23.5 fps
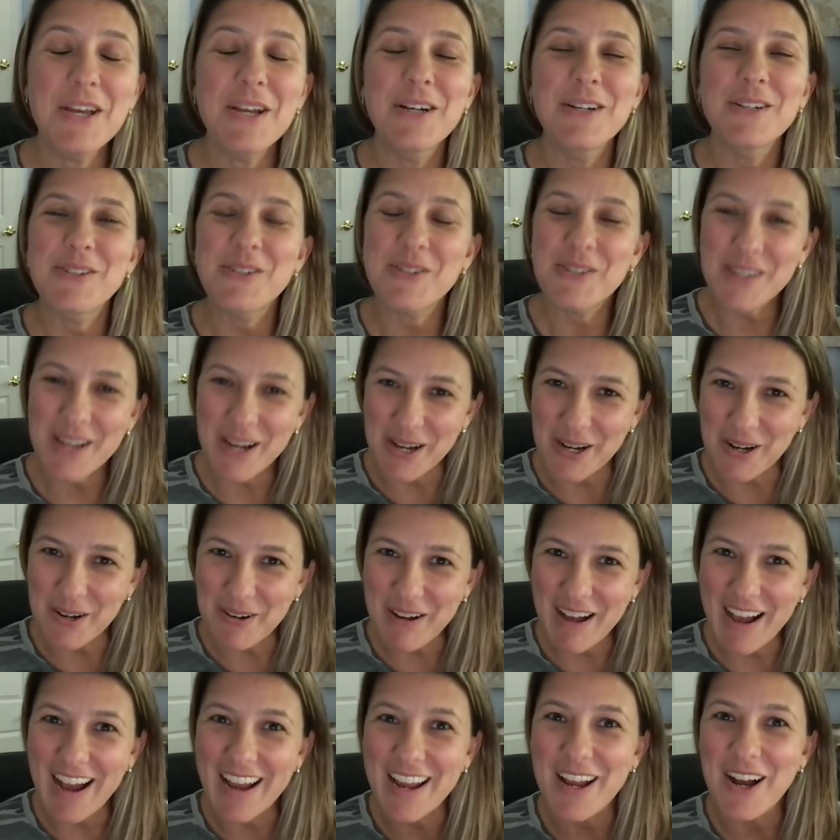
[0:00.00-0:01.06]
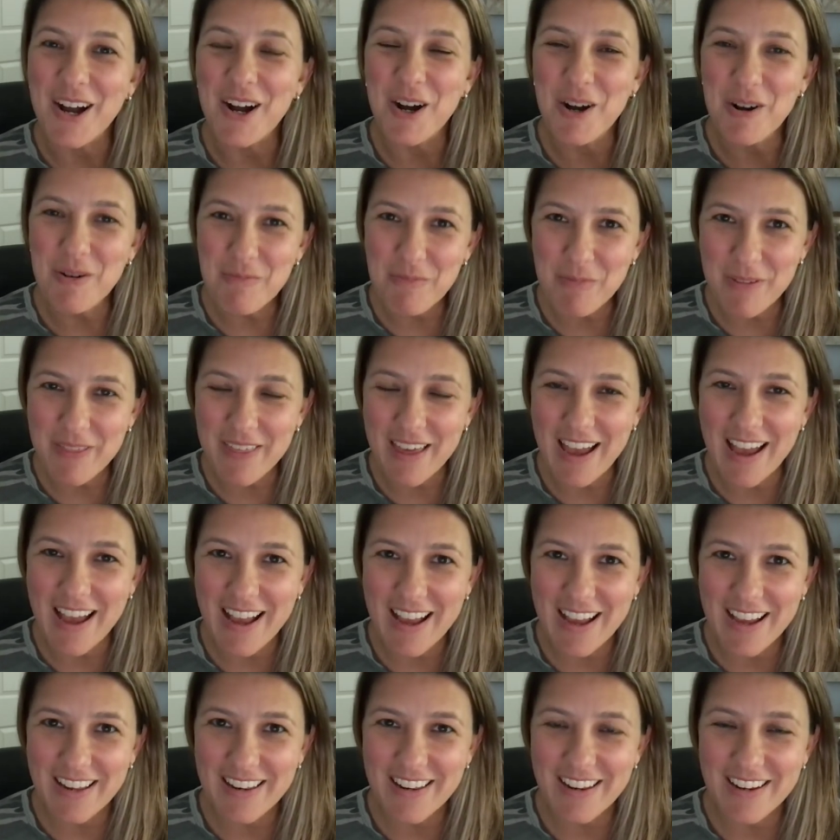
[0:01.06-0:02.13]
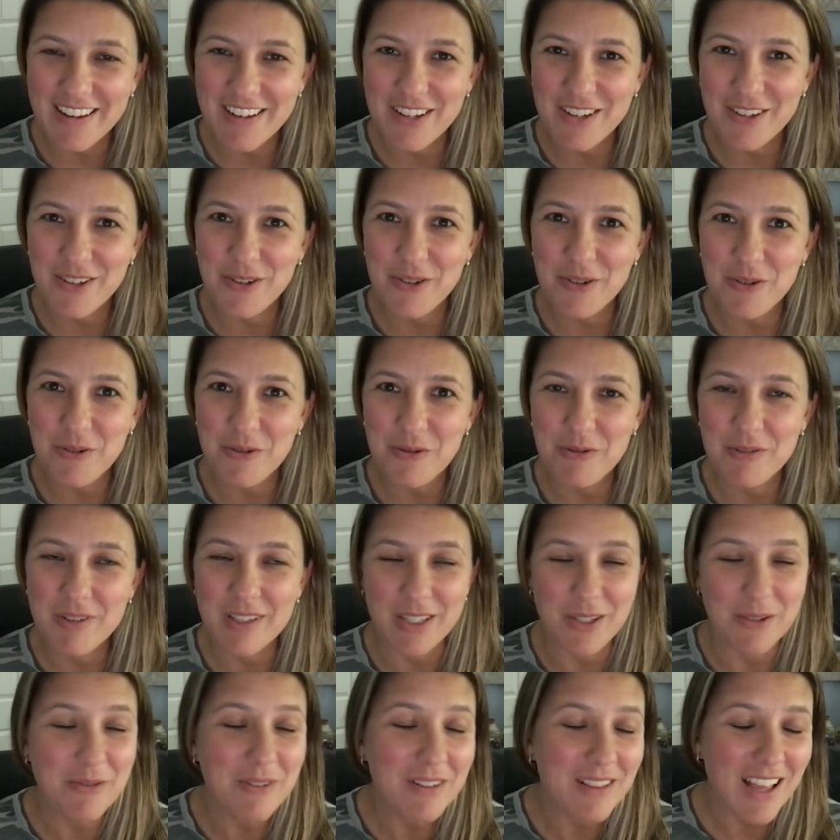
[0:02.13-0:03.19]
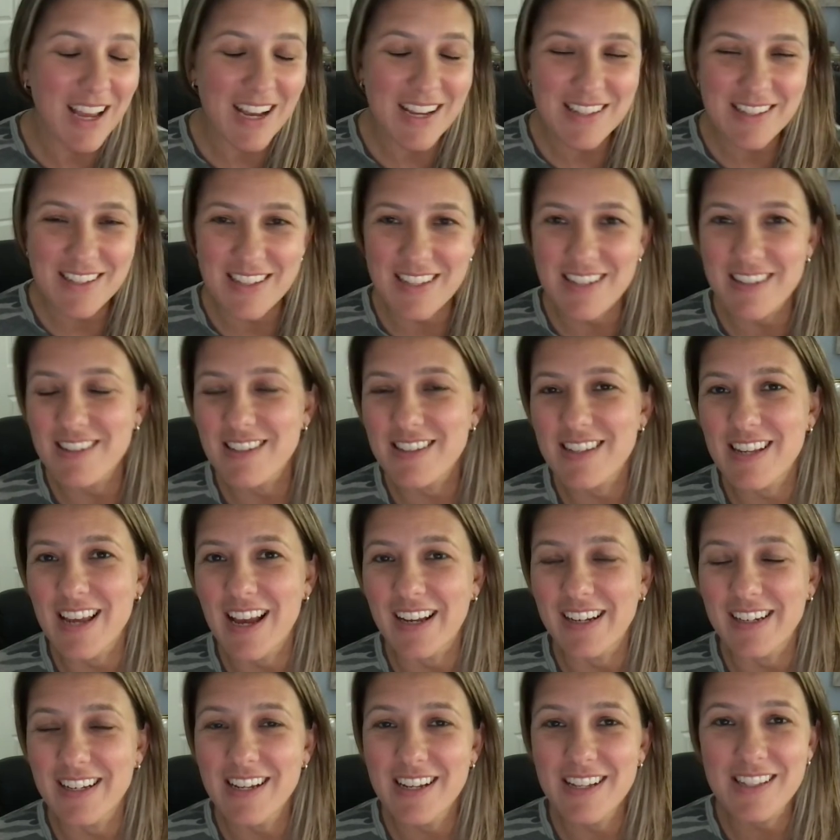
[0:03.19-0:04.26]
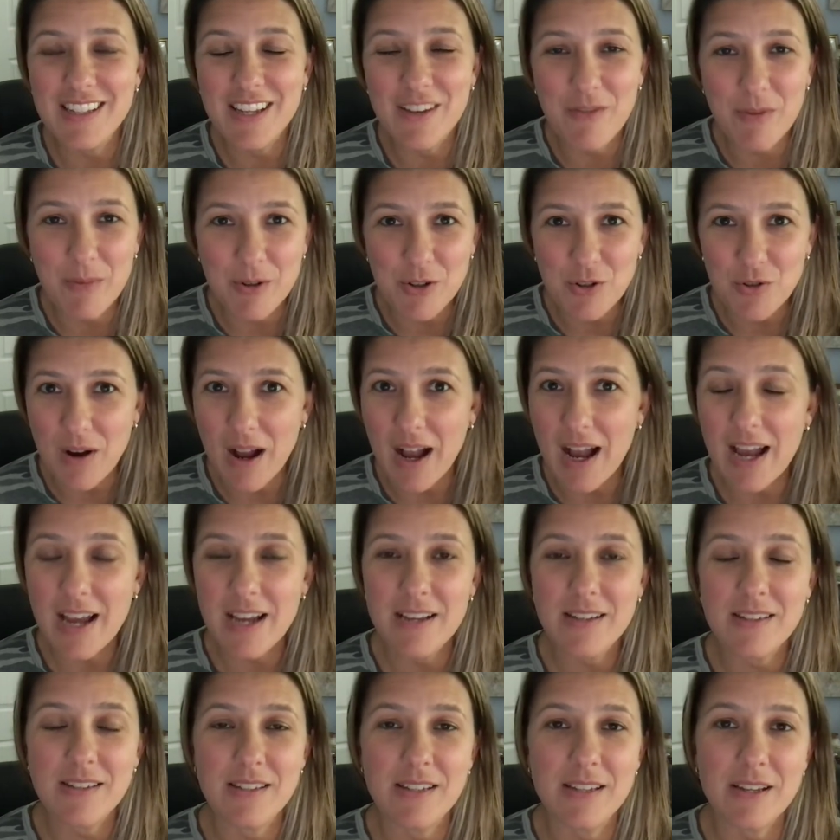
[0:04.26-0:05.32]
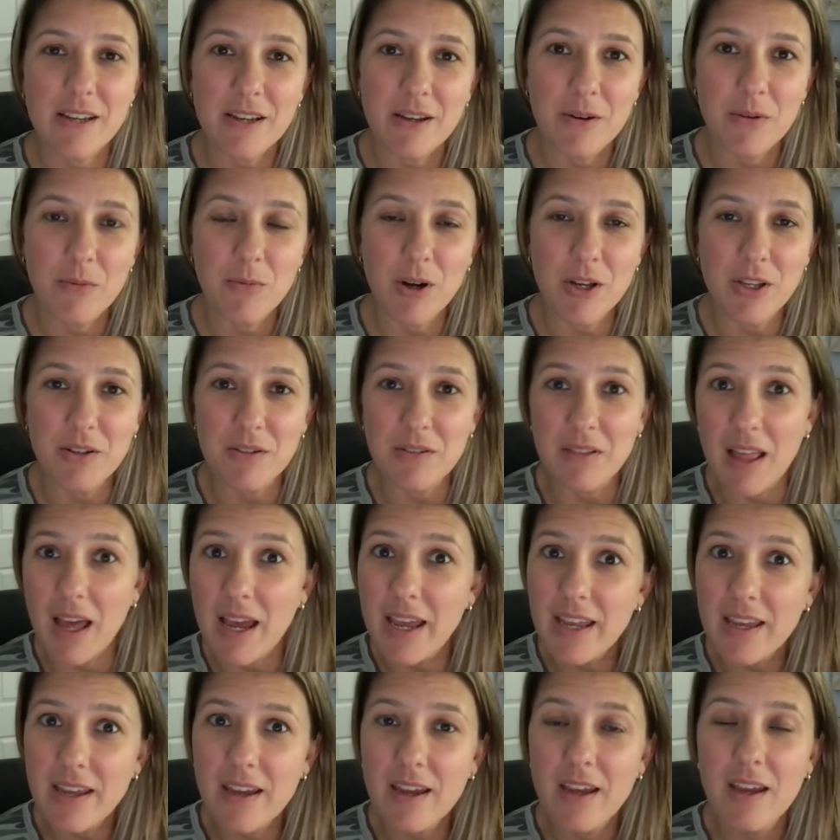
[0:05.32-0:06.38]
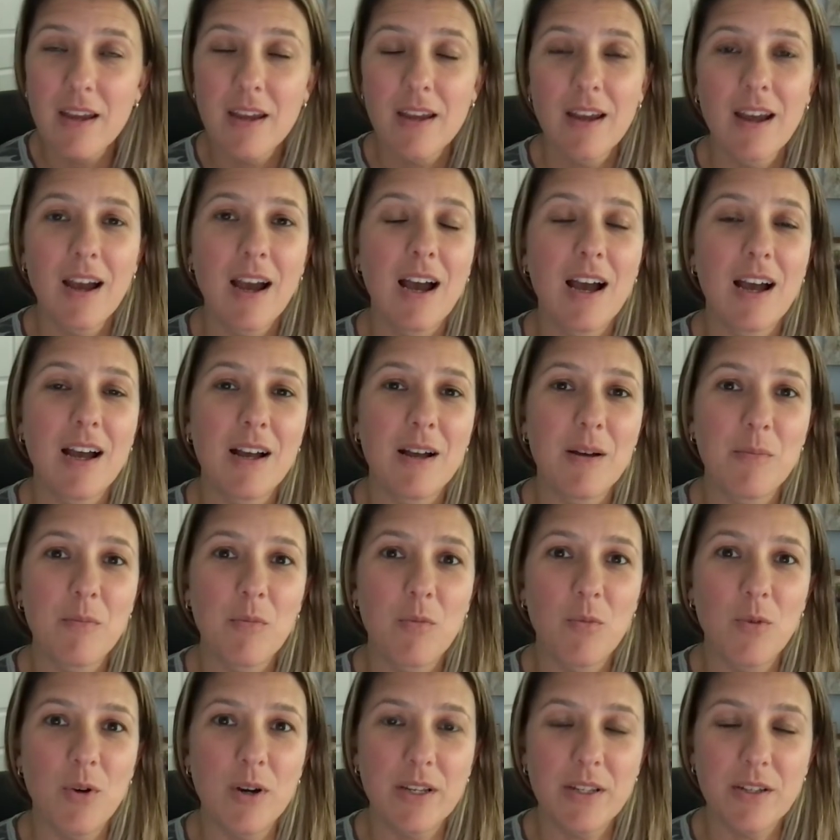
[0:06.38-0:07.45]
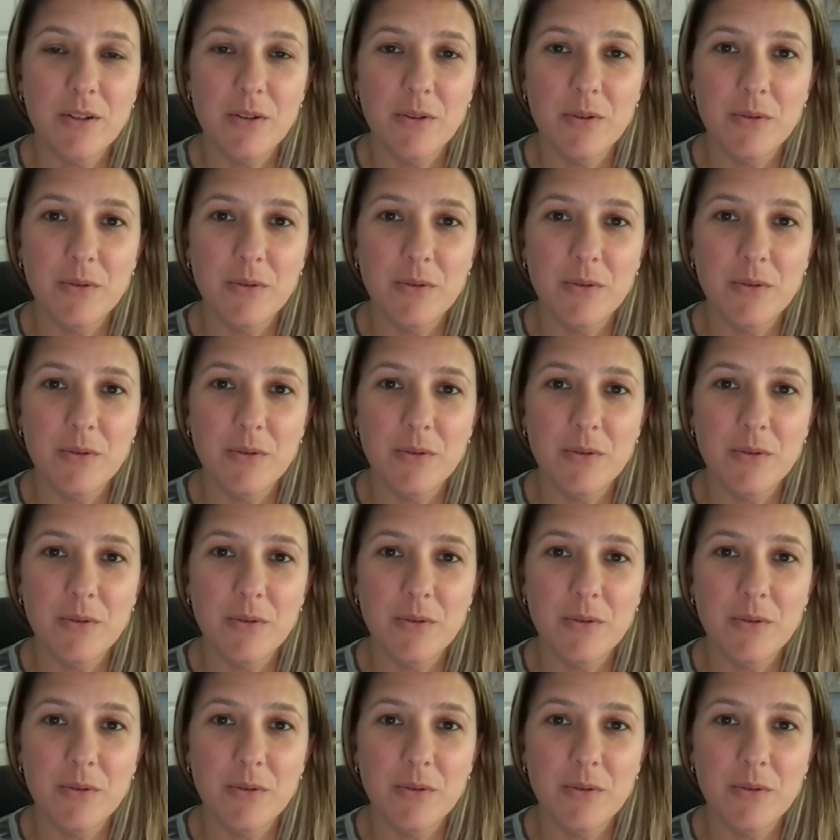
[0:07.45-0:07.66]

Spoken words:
So I hope that you utilize these techniques, give them a try, see what you like, what